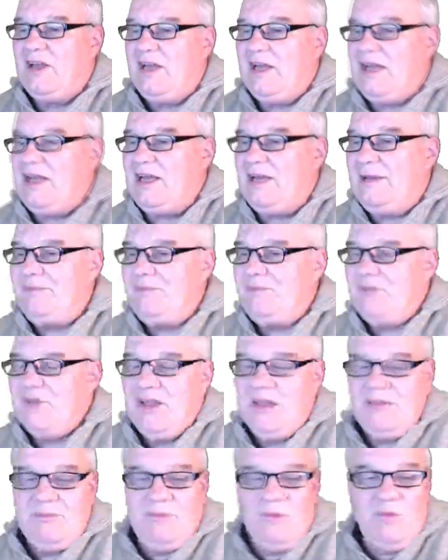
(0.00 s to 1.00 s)

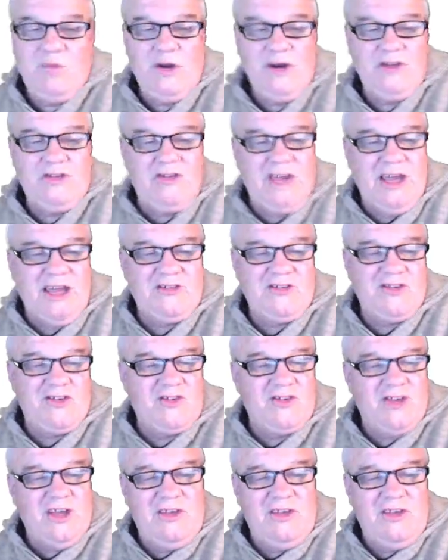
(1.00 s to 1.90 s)
but what it does is,